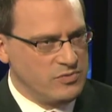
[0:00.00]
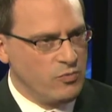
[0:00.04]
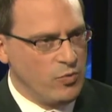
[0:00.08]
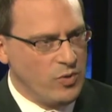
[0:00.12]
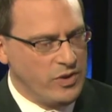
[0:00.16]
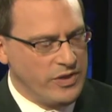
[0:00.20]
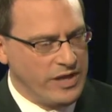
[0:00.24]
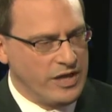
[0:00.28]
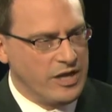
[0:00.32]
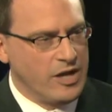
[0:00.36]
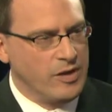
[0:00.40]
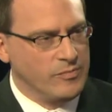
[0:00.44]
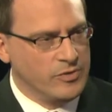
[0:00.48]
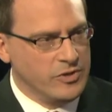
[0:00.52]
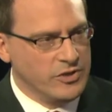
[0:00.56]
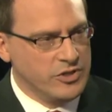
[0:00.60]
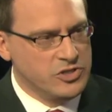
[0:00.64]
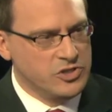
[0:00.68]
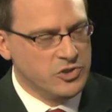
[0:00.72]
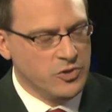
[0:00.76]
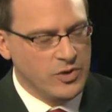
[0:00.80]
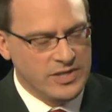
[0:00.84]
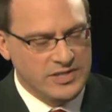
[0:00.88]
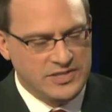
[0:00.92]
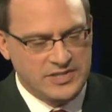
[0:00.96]
when they come to the
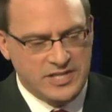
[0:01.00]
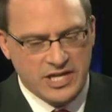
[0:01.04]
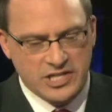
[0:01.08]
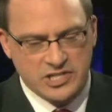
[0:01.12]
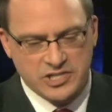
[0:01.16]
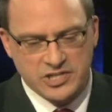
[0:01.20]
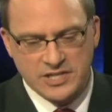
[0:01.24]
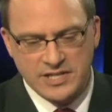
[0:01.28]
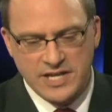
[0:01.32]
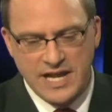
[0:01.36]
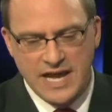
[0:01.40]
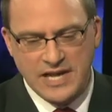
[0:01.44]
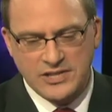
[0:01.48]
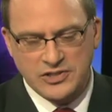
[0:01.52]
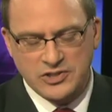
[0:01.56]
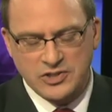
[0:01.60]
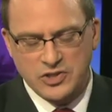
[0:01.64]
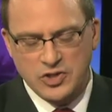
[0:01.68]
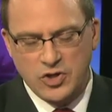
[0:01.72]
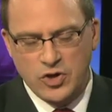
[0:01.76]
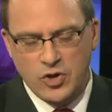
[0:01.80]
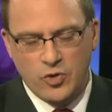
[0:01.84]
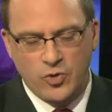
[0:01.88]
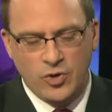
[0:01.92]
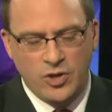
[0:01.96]
joint session, and
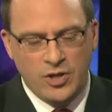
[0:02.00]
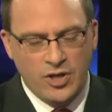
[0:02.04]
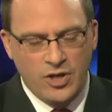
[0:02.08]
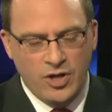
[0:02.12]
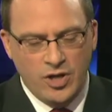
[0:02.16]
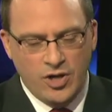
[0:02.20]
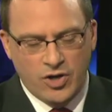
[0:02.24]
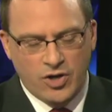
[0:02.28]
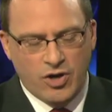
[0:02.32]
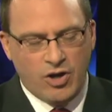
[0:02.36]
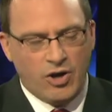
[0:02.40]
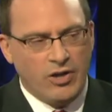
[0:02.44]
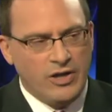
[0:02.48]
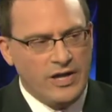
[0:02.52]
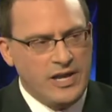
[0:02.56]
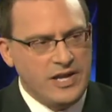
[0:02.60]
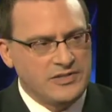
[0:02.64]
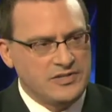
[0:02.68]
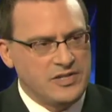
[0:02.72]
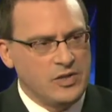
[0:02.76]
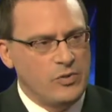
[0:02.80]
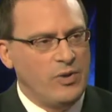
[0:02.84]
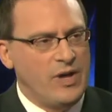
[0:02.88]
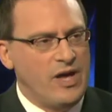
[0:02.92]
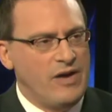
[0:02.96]
so Carl
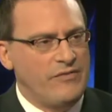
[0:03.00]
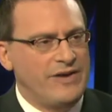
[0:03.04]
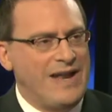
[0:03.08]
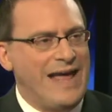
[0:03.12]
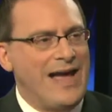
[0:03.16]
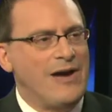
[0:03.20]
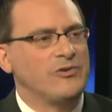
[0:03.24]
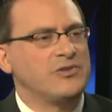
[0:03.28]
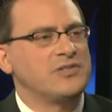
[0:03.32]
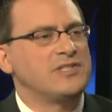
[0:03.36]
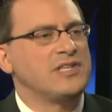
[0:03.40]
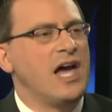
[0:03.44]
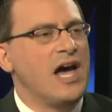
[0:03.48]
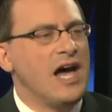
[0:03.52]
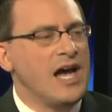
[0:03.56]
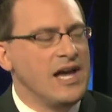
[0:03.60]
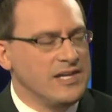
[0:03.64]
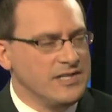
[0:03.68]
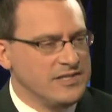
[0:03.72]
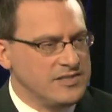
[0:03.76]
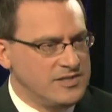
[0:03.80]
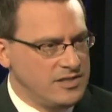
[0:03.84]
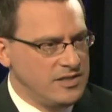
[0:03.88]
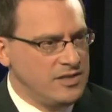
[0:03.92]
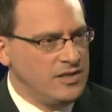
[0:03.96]
Heastie will have an
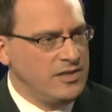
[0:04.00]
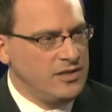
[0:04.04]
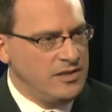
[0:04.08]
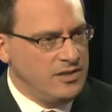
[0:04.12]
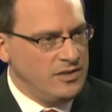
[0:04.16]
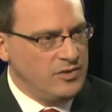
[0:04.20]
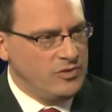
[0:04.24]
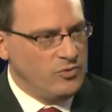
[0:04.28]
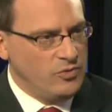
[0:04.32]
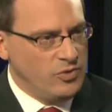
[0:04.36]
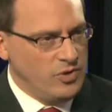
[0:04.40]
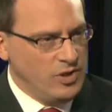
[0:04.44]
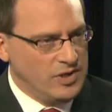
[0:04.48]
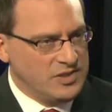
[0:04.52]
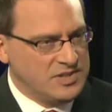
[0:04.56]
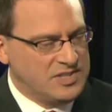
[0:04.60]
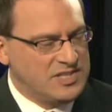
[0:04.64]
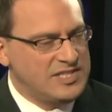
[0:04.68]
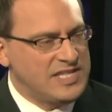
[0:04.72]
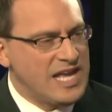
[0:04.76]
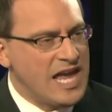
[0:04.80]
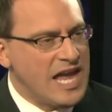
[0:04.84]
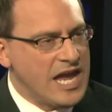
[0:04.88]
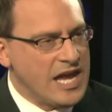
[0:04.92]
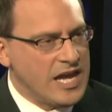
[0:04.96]
outsized uh,
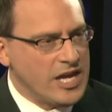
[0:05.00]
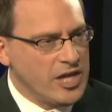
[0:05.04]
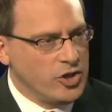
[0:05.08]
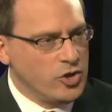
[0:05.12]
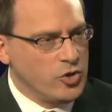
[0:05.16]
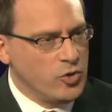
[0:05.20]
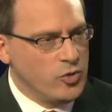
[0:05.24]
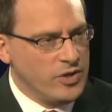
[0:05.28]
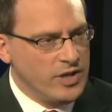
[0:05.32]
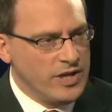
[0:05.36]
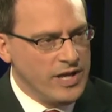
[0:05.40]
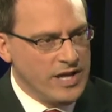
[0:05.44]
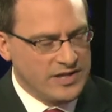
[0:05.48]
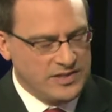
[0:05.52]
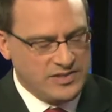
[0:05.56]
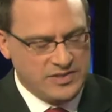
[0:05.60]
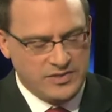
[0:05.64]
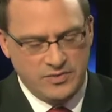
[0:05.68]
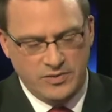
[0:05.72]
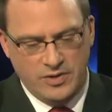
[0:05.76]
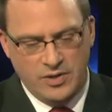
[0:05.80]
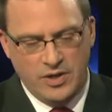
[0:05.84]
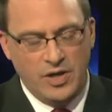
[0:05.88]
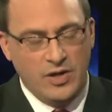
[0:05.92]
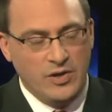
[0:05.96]
say in who the next
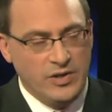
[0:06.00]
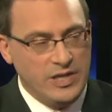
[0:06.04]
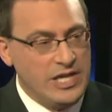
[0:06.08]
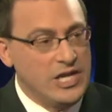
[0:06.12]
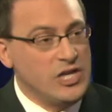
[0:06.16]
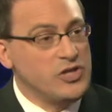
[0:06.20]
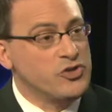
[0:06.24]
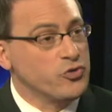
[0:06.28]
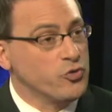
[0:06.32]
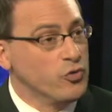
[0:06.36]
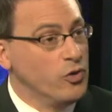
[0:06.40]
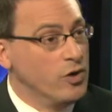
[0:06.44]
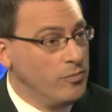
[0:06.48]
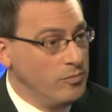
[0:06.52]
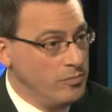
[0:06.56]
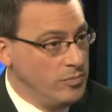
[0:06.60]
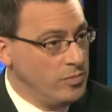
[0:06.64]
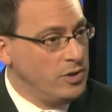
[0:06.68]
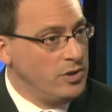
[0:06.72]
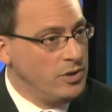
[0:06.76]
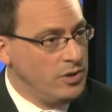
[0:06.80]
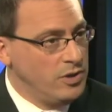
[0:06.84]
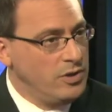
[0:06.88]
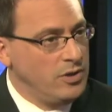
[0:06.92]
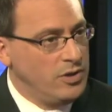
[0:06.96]
uh, interim
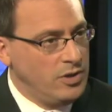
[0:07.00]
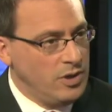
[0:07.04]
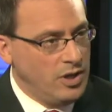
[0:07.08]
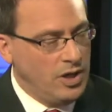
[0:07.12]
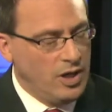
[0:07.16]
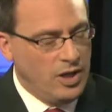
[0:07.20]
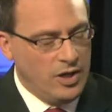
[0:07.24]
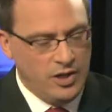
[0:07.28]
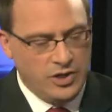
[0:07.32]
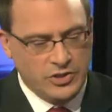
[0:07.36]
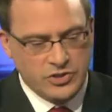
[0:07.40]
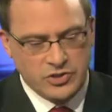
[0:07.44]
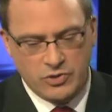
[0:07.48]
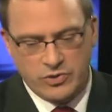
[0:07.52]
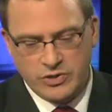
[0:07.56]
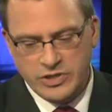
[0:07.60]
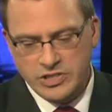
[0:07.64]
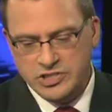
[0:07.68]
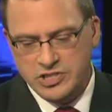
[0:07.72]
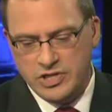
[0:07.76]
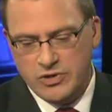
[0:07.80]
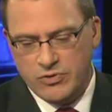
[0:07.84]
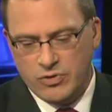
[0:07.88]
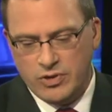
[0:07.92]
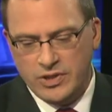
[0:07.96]
uh, attorney
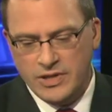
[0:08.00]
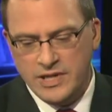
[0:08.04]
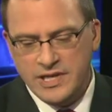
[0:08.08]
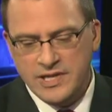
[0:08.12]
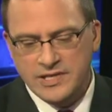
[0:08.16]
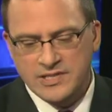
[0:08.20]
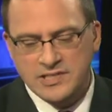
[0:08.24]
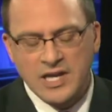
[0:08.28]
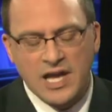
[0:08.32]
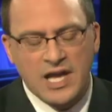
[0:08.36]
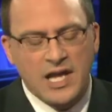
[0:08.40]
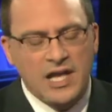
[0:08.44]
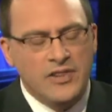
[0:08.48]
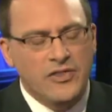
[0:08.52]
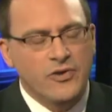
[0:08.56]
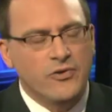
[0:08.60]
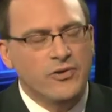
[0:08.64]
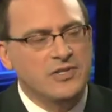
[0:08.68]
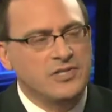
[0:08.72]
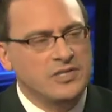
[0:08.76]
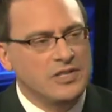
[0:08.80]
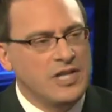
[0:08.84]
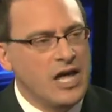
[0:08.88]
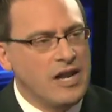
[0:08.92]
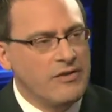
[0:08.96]
general is. There
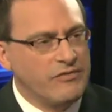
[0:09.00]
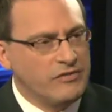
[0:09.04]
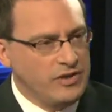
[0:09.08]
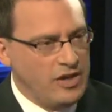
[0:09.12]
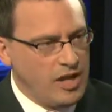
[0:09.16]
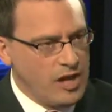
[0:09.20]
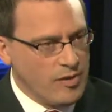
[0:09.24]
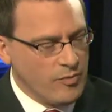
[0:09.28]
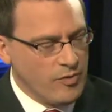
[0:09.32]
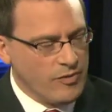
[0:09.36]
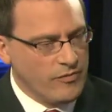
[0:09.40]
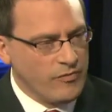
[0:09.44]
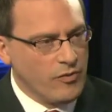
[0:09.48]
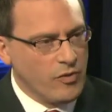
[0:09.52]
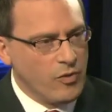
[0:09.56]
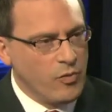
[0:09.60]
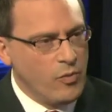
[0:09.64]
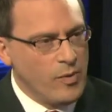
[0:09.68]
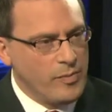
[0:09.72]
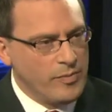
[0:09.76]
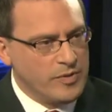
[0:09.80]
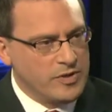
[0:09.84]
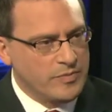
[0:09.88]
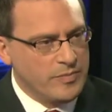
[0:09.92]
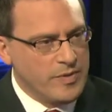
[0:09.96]
is a lot of clamor for a
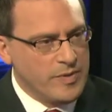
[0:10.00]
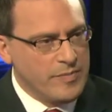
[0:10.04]
woman to be